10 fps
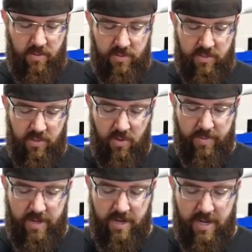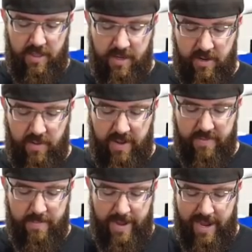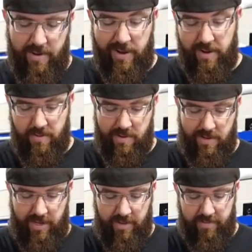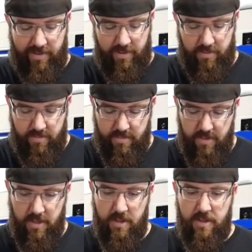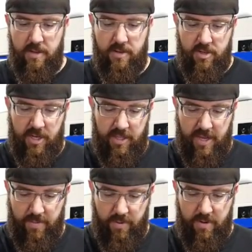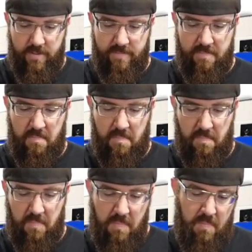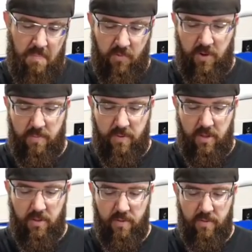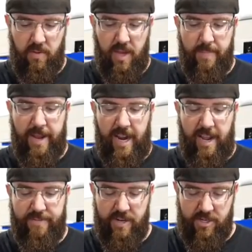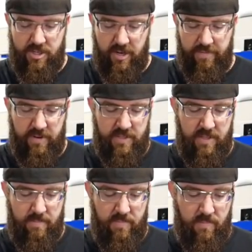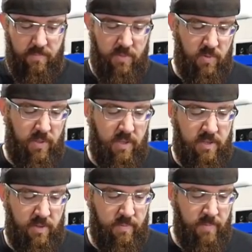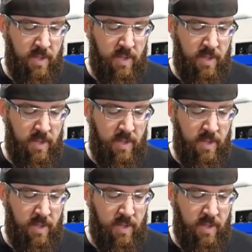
Loses a little bit in height. I do have the battery on it, I guess I could check that one. So you got about half an inch difference in between the two.